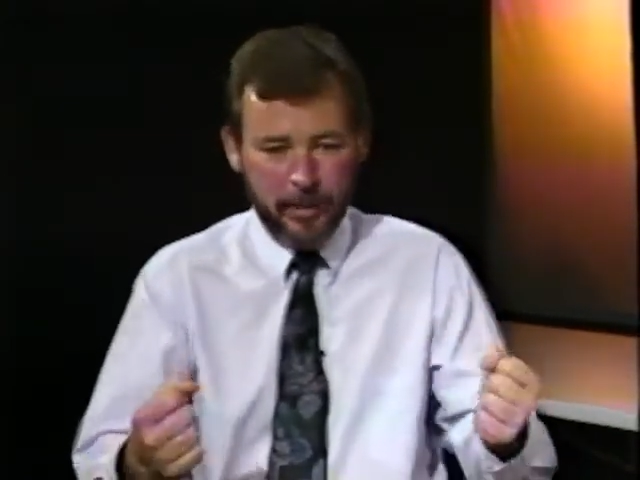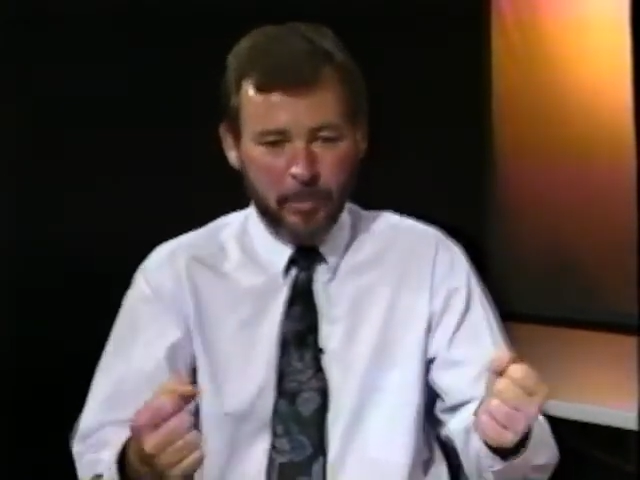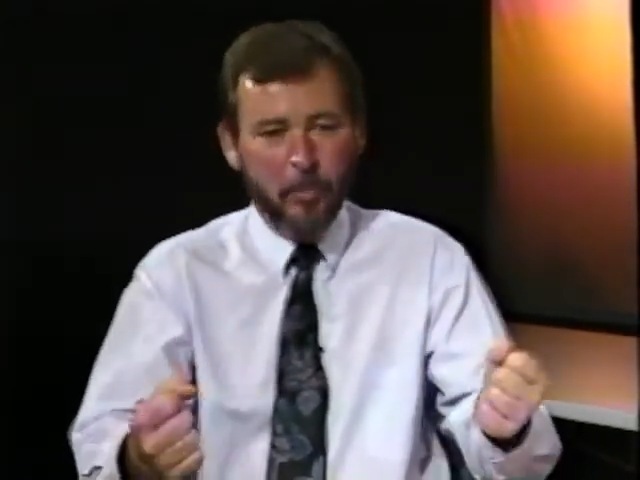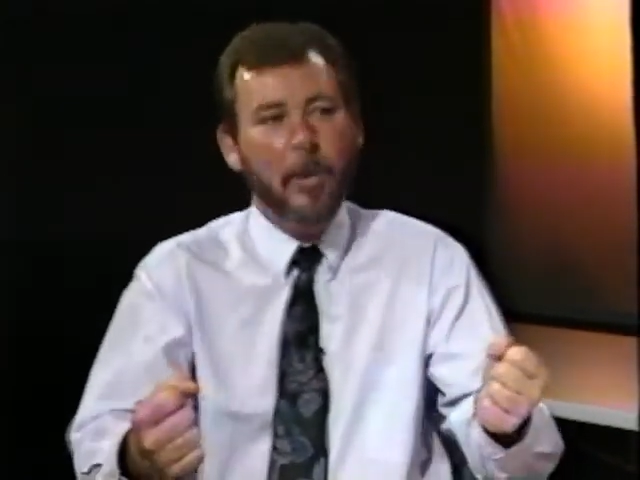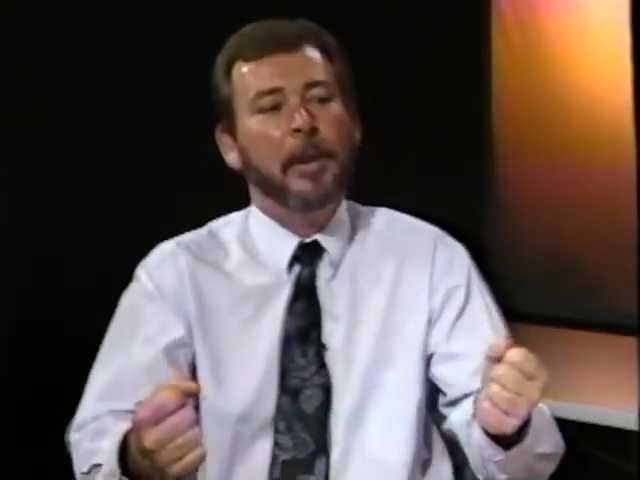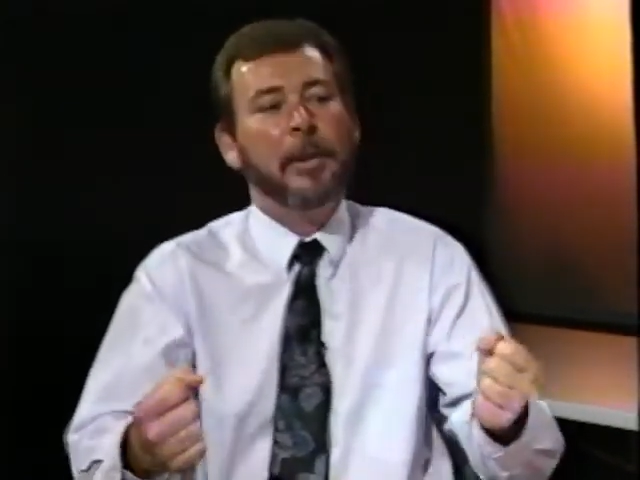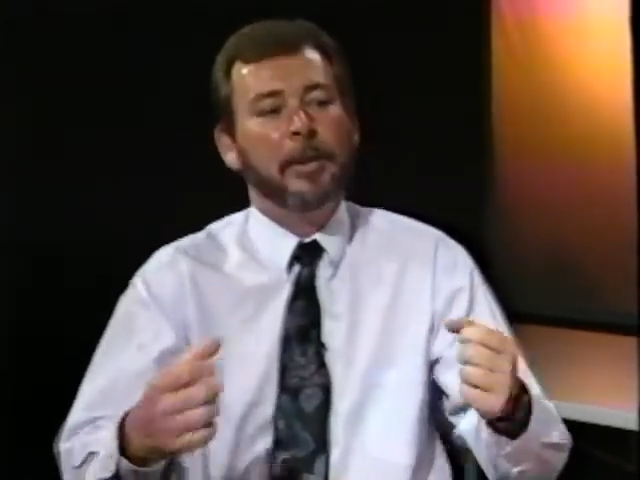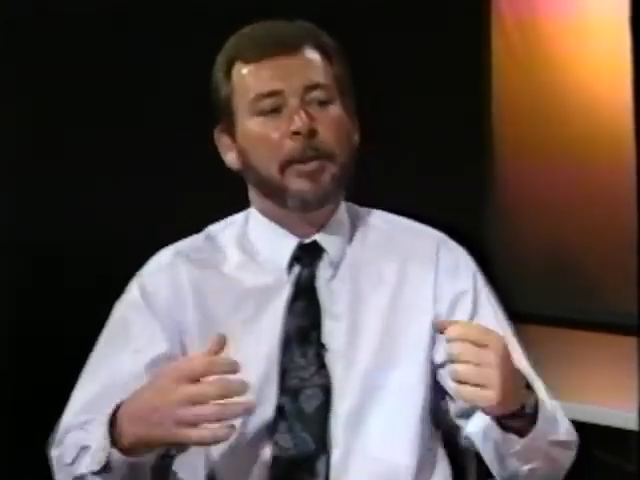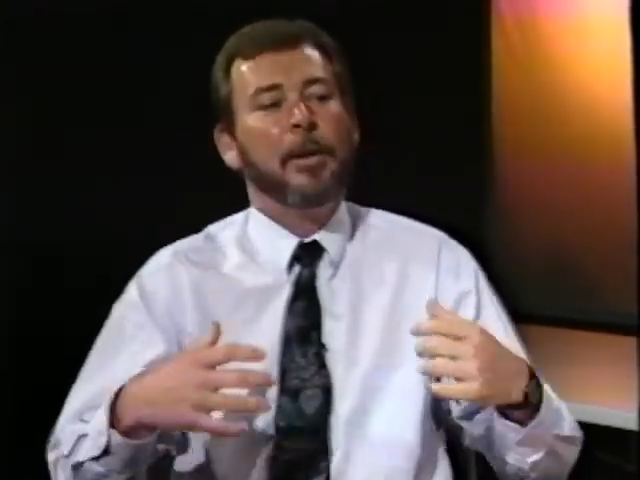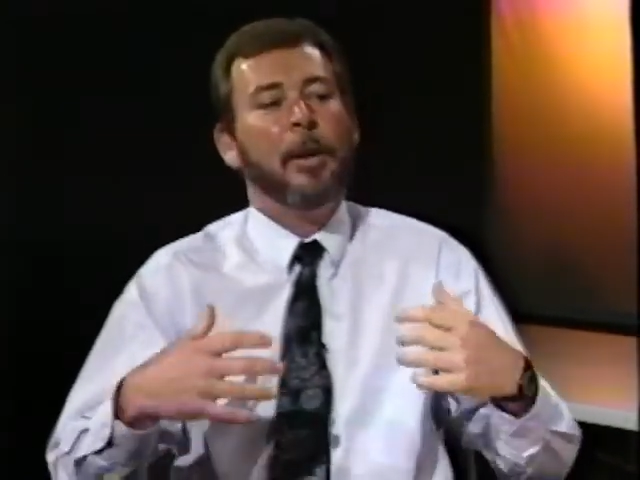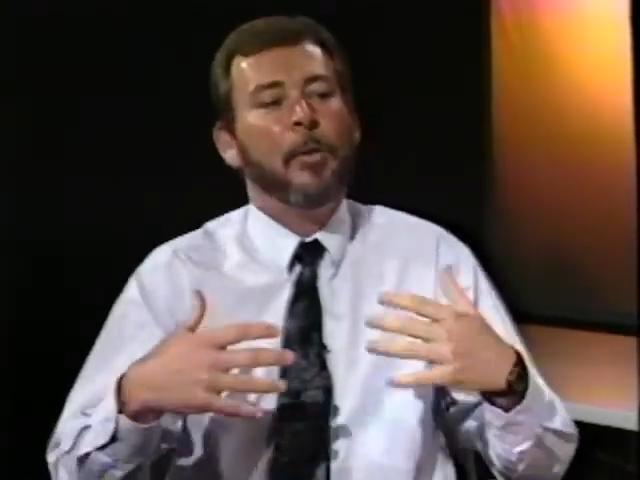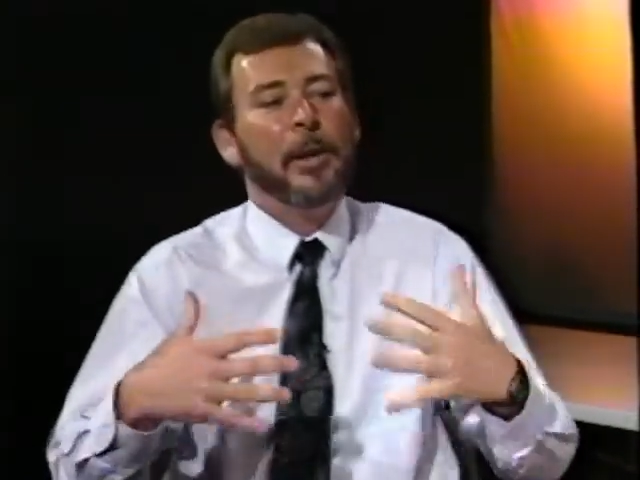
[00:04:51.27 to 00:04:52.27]
they wanted
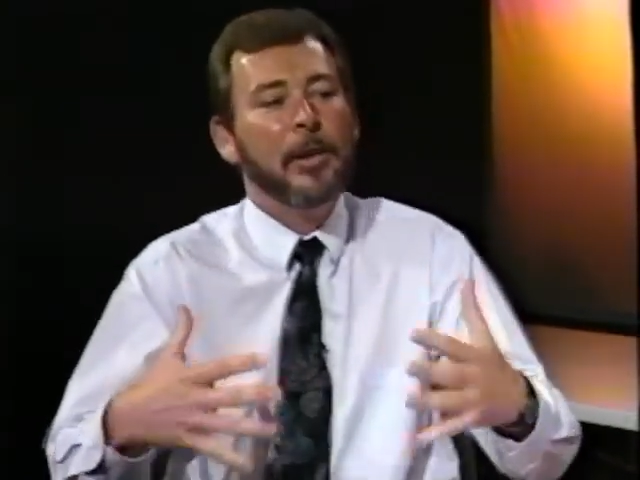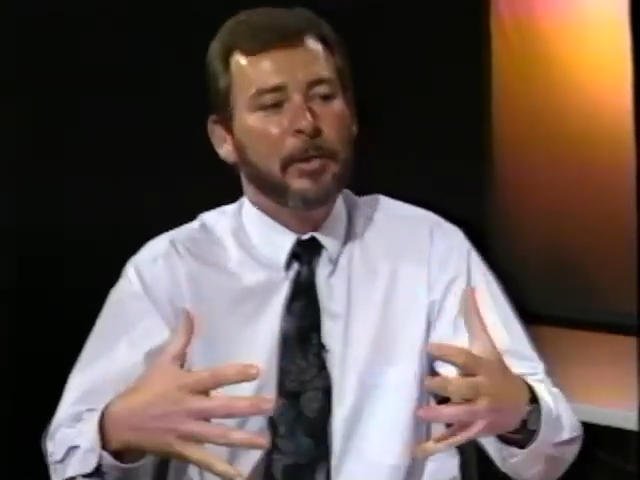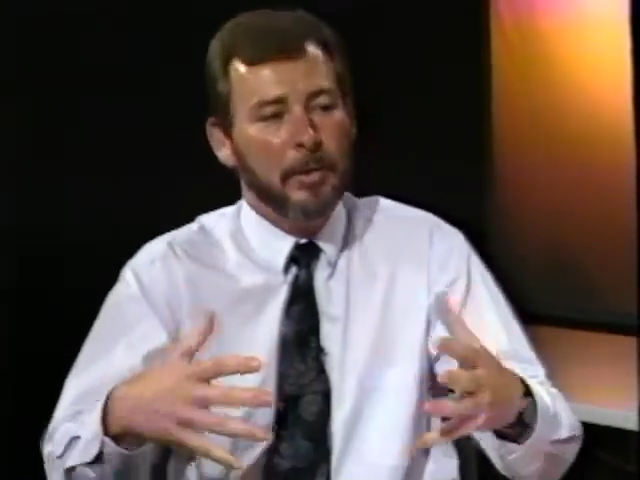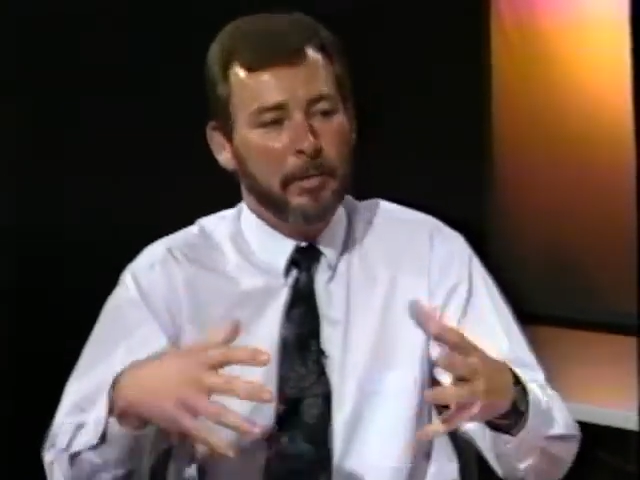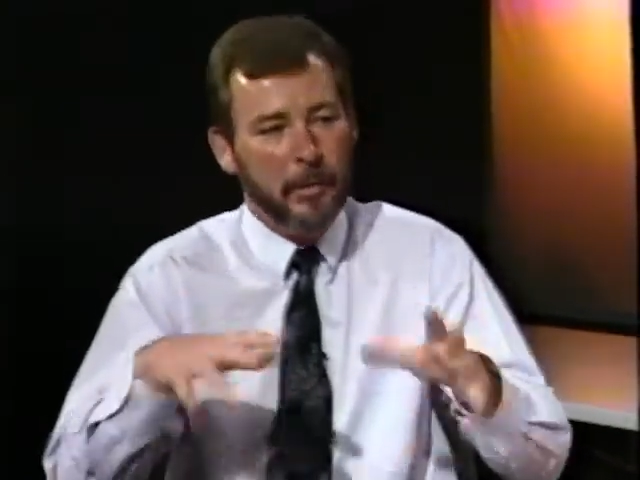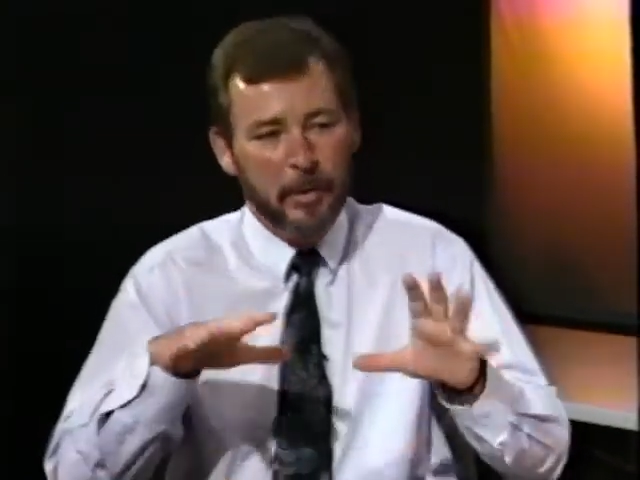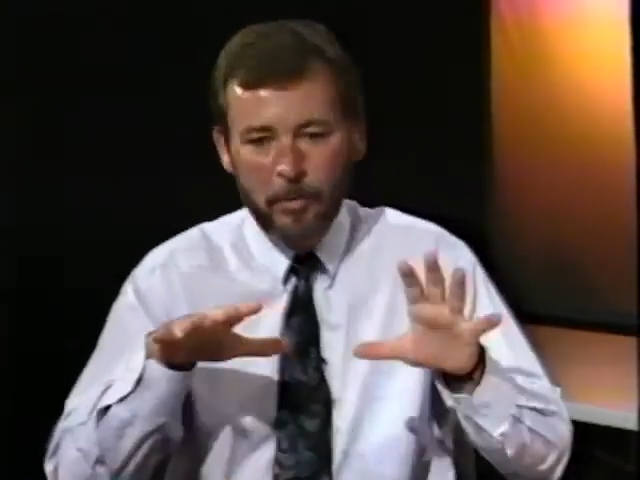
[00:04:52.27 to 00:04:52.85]
to go into them.